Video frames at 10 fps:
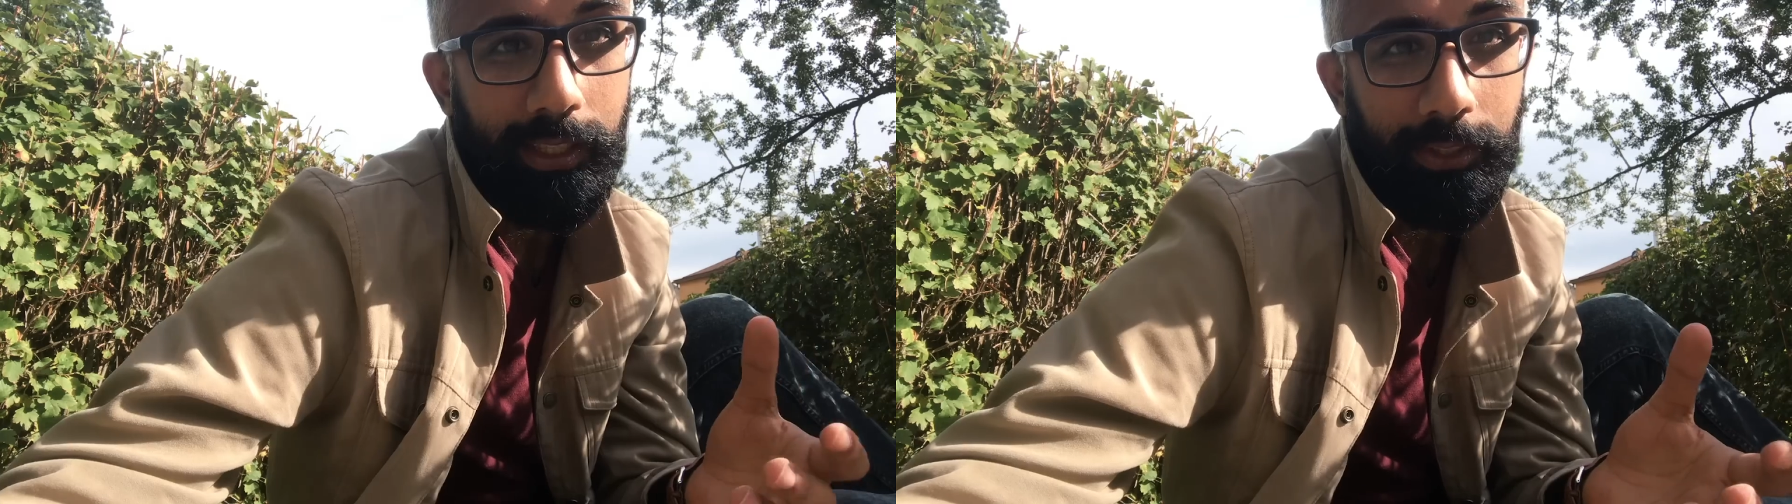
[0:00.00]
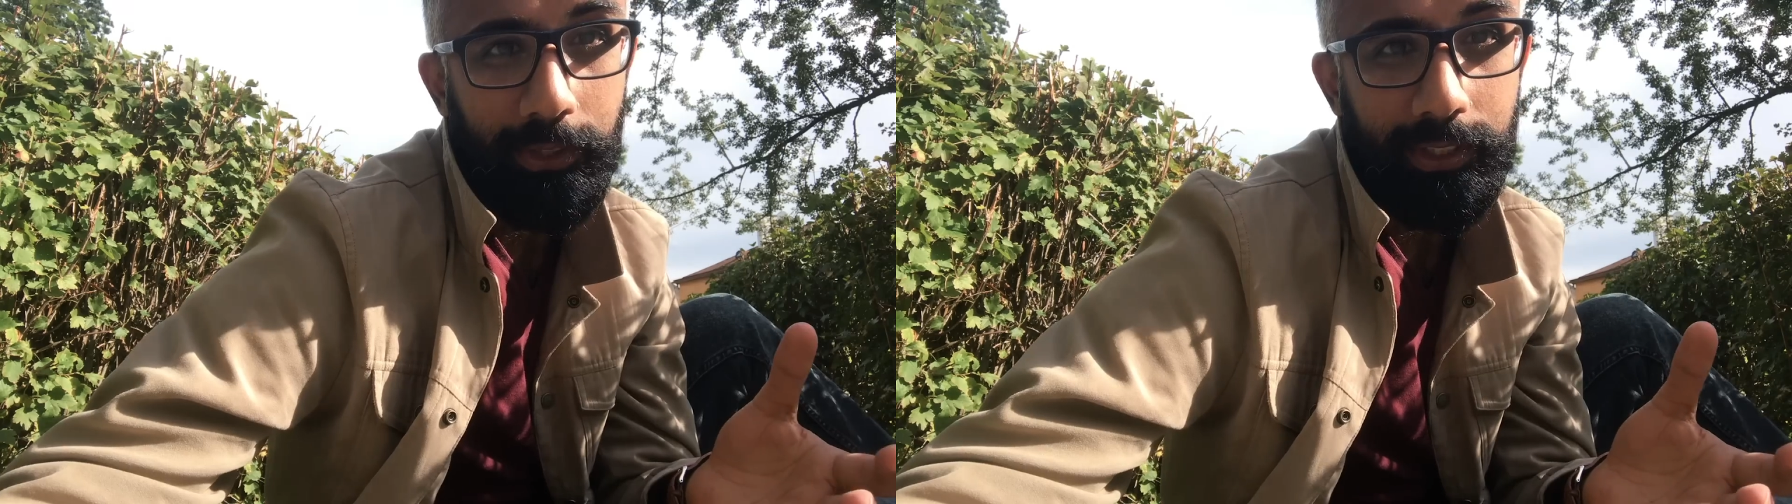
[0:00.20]

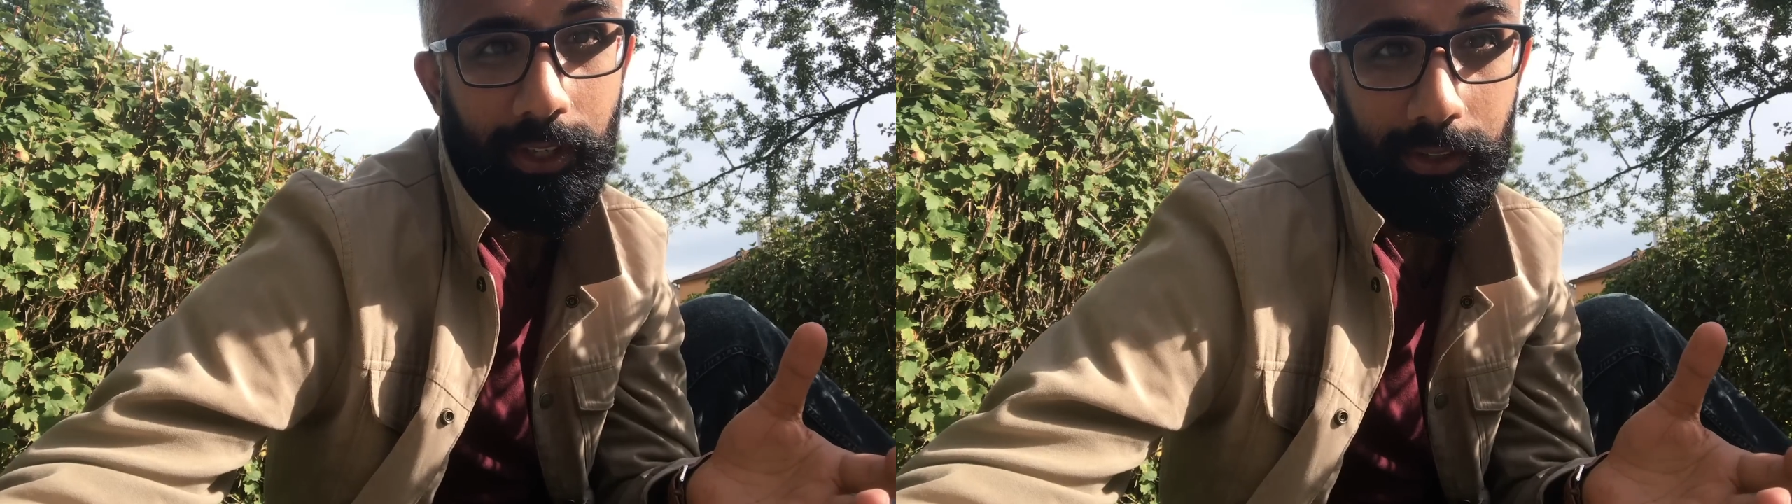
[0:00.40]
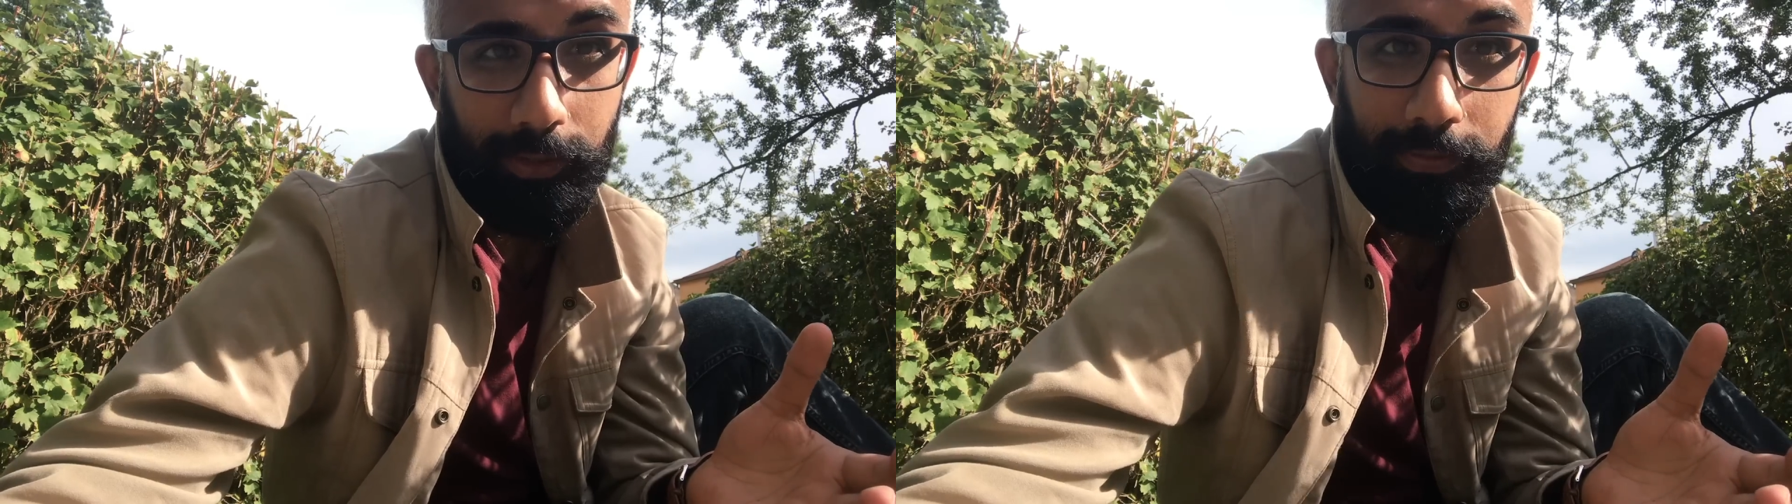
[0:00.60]
there is
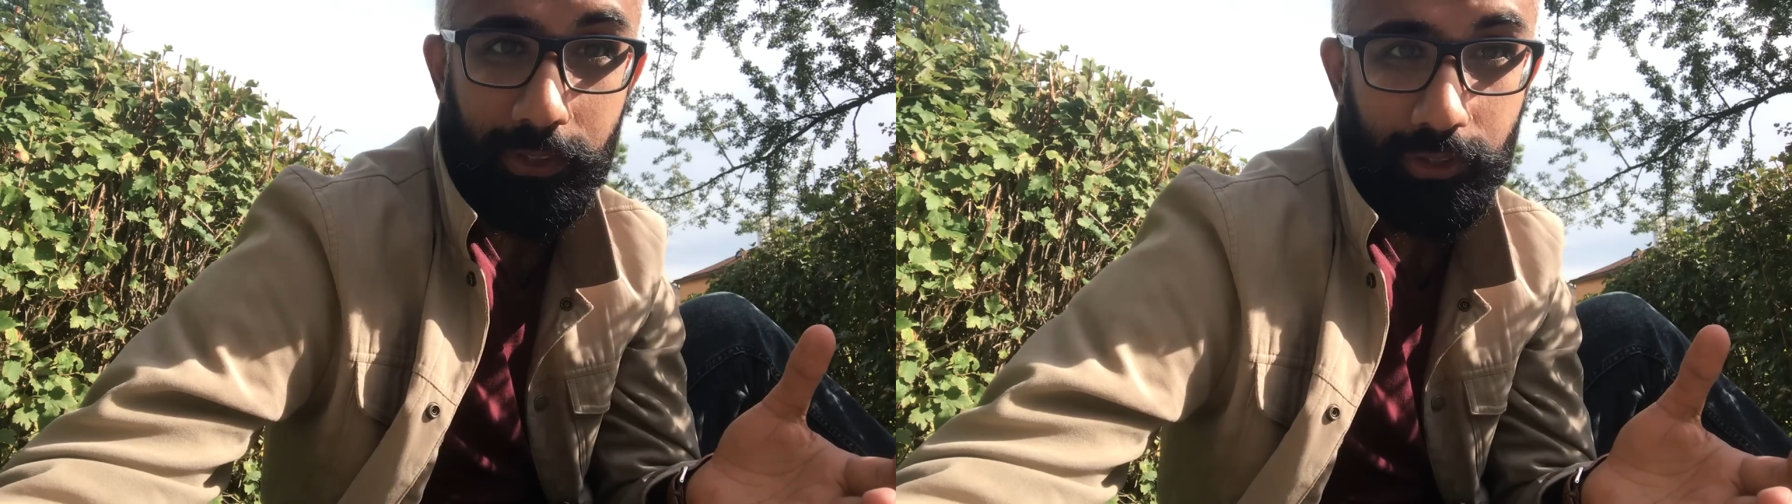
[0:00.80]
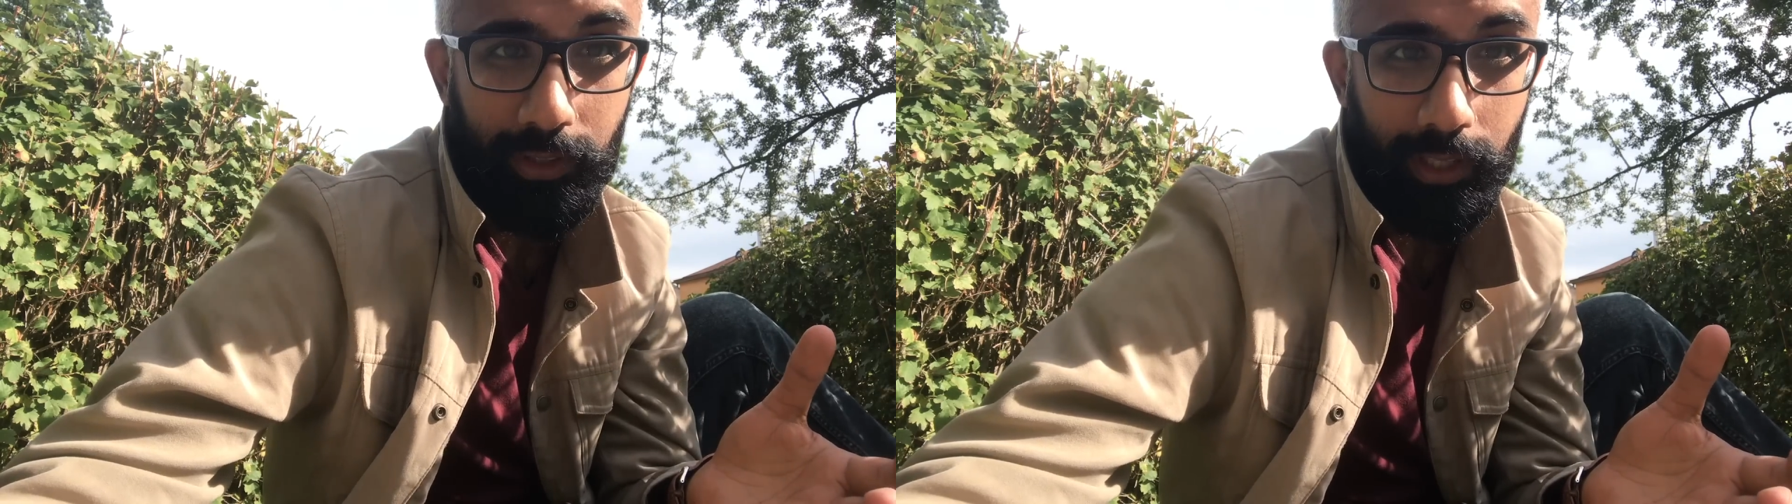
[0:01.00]

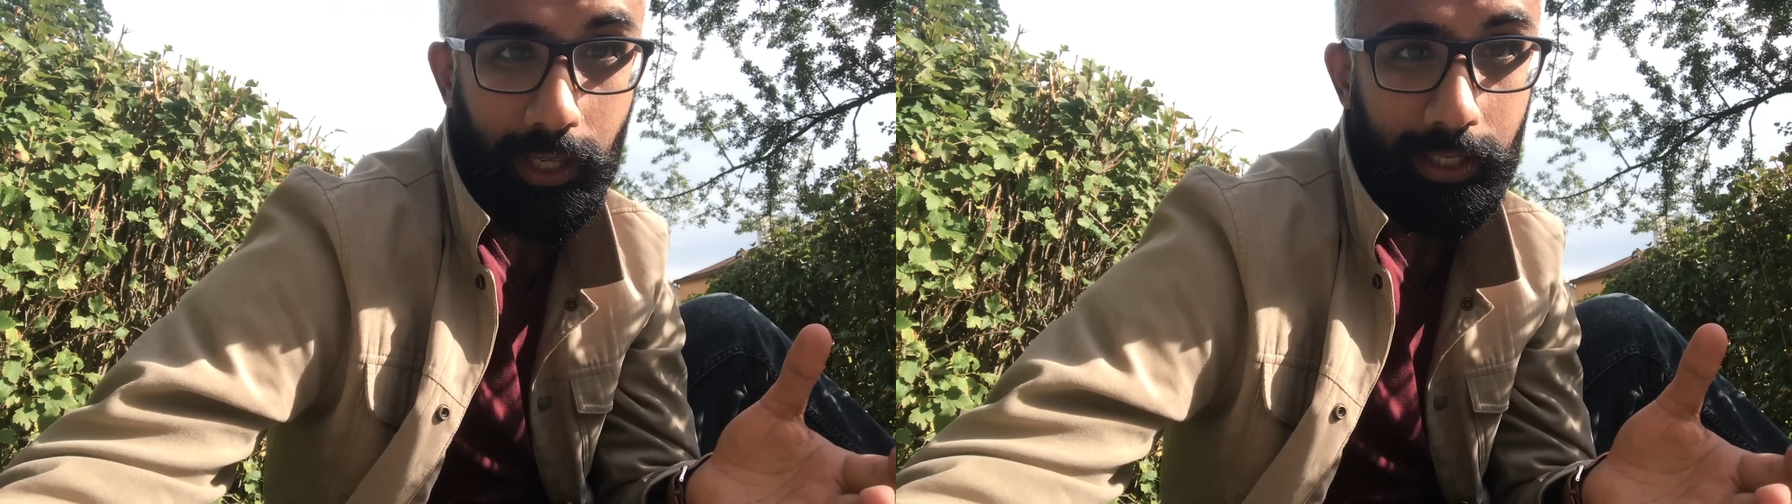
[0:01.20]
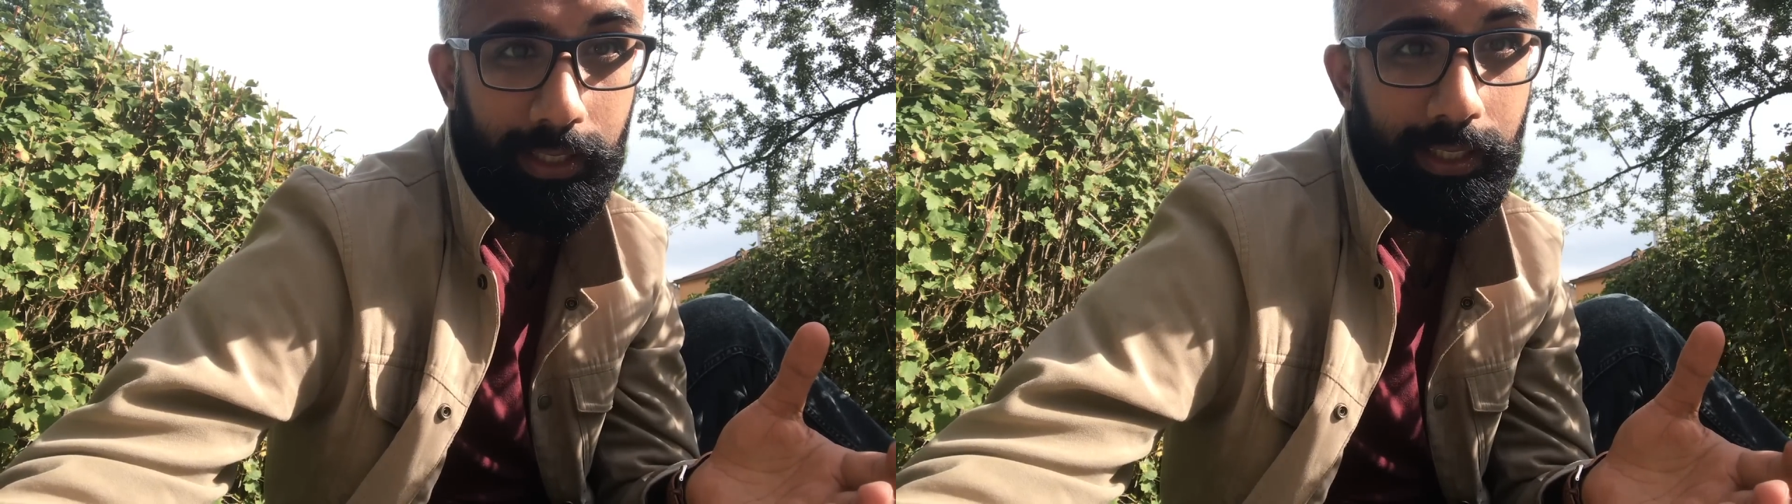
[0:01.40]
artificial
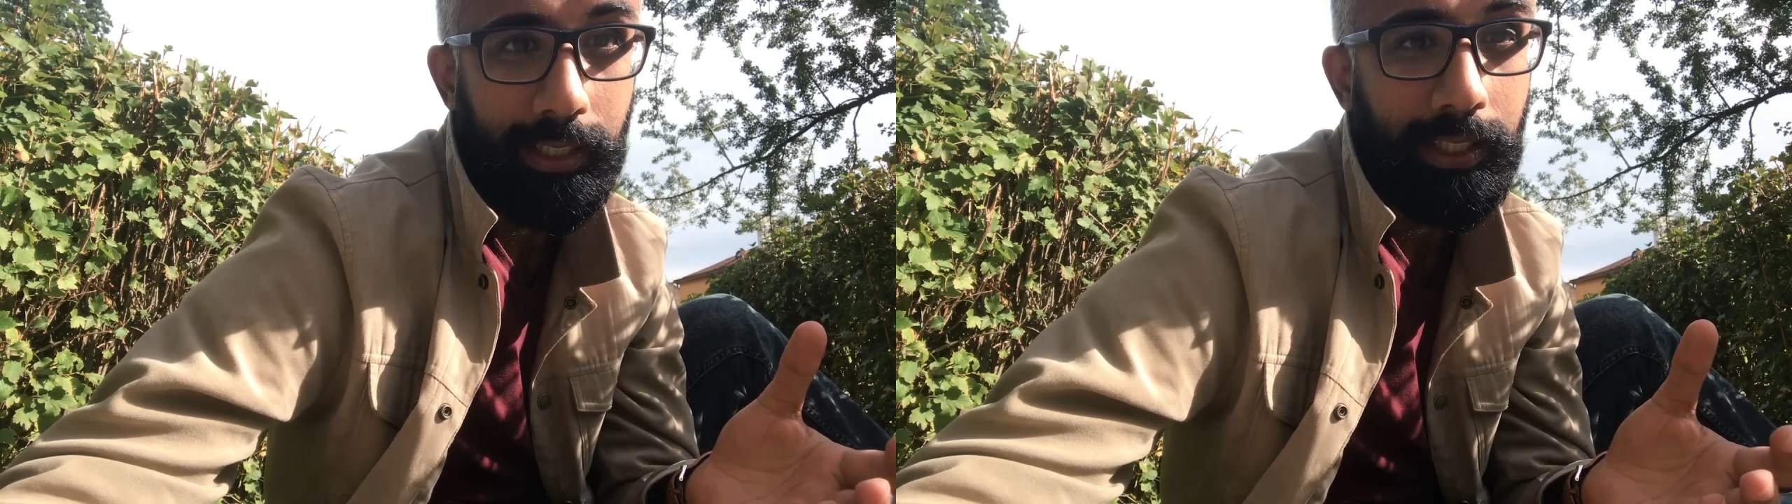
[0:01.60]
light